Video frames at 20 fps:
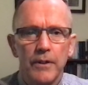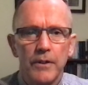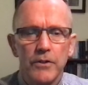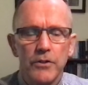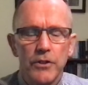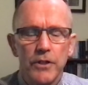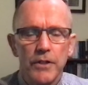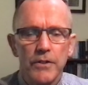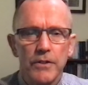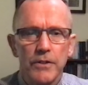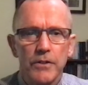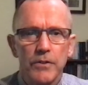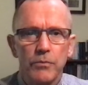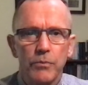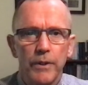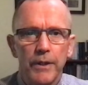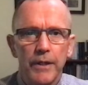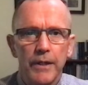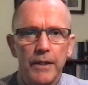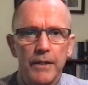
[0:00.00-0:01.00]
Jesus
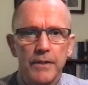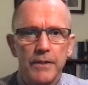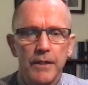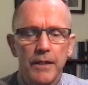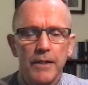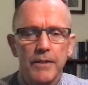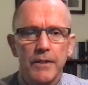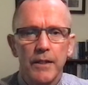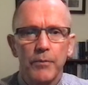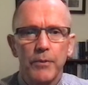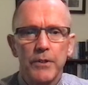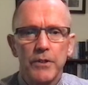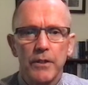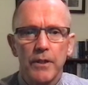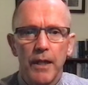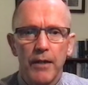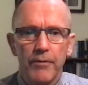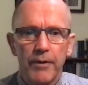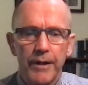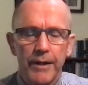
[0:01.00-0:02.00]
where he says that we should
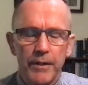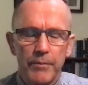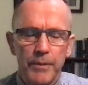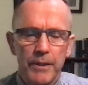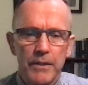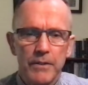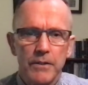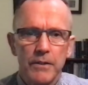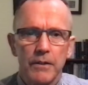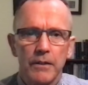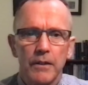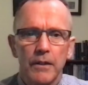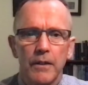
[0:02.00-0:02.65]
love our enemies